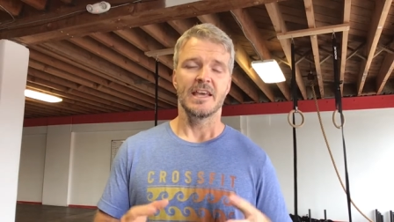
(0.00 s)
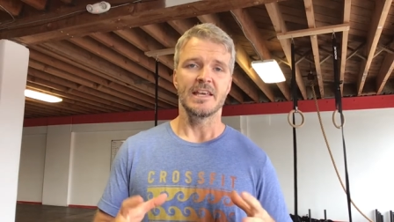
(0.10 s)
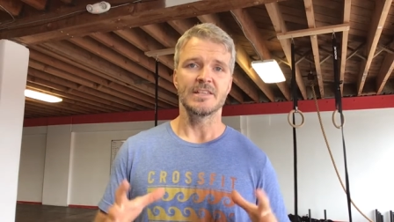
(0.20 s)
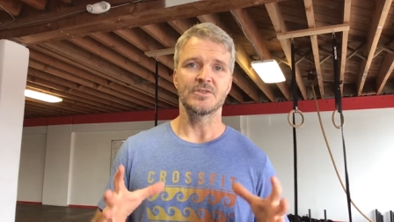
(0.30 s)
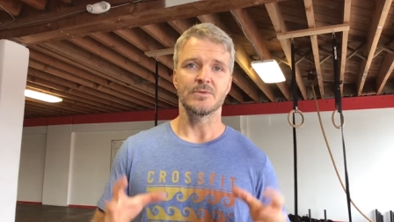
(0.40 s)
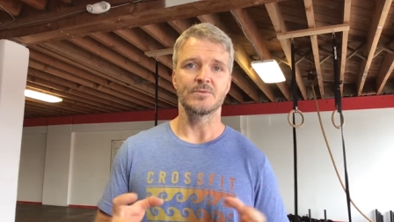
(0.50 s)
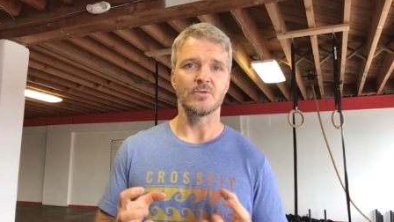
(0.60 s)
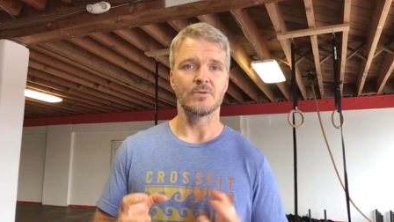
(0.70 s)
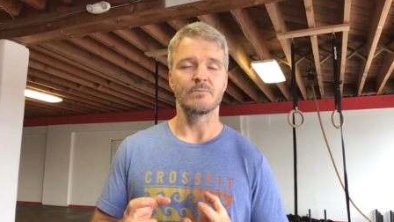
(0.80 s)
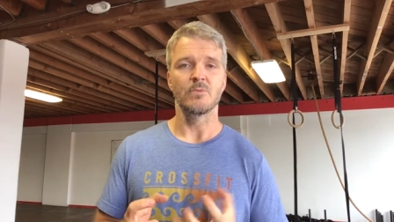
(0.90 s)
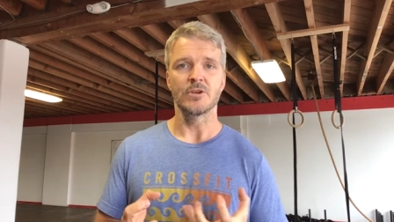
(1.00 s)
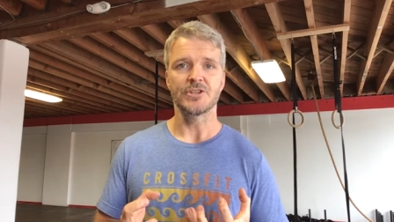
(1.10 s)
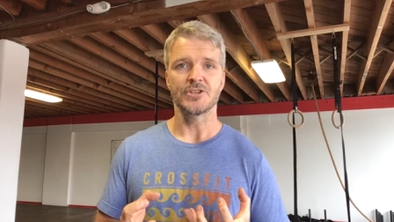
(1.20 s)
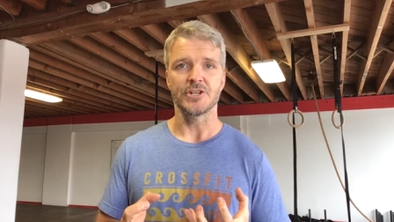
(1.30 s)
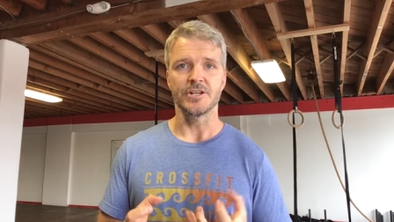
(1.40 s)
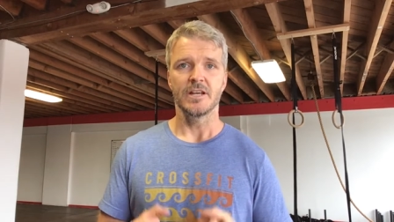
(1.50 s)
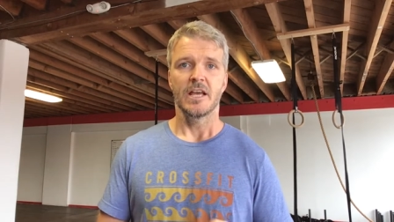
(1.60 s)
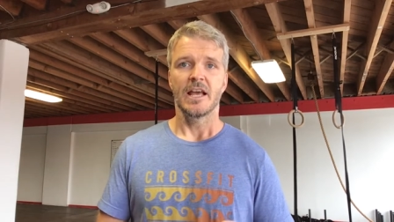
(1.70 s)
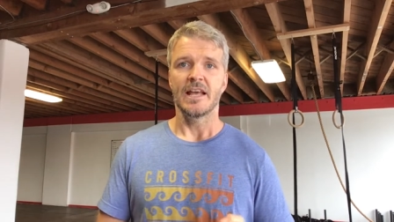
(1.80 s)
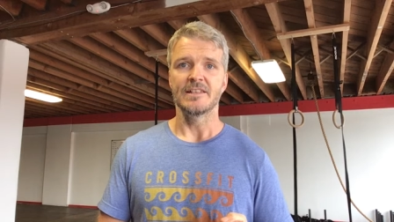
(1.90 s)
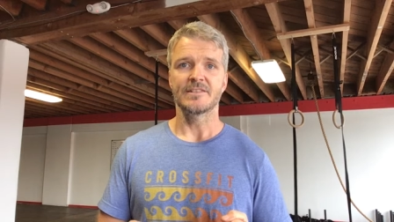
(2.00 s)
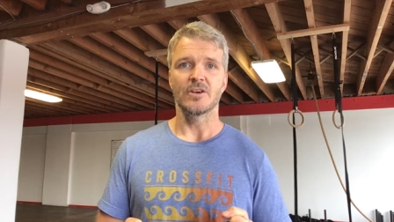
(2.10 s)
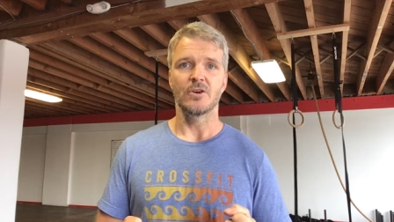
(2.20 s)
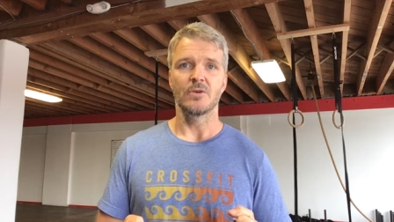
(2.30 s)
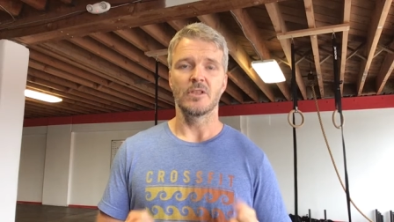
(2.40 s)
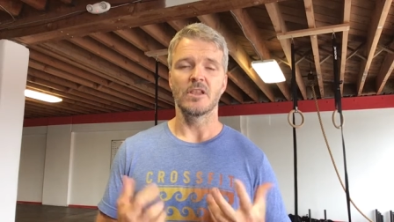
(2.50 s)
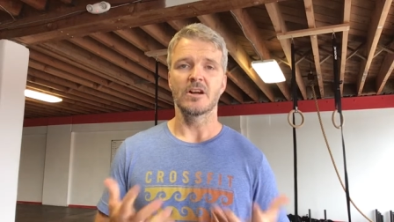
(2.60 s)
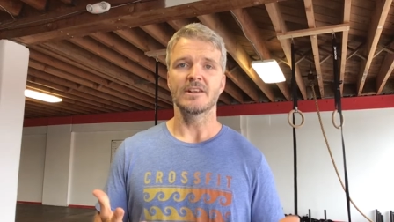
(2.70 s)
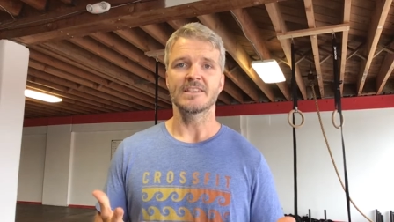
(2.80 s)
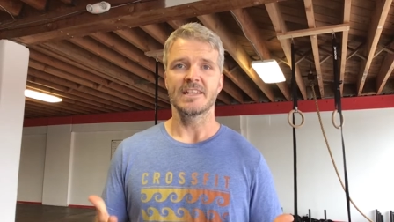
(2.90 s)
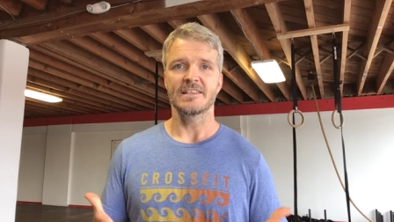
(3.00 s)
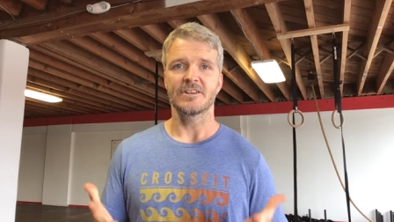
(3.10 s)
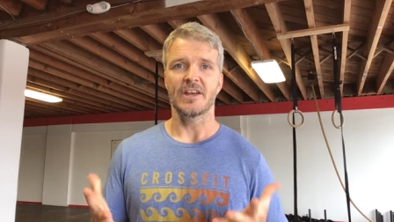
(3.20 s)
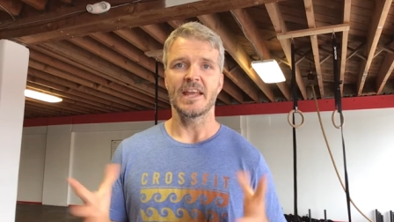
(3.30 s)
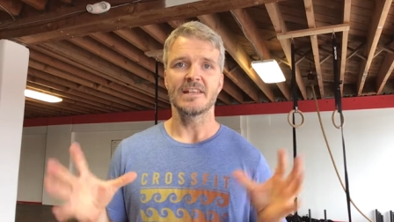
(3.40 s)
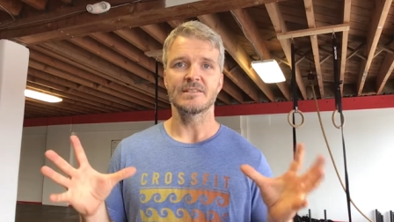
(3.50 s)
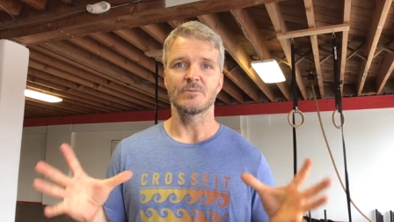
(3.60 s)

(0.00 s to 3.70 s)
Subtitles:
is to absorb moisture. And so the longer it stays on your hands,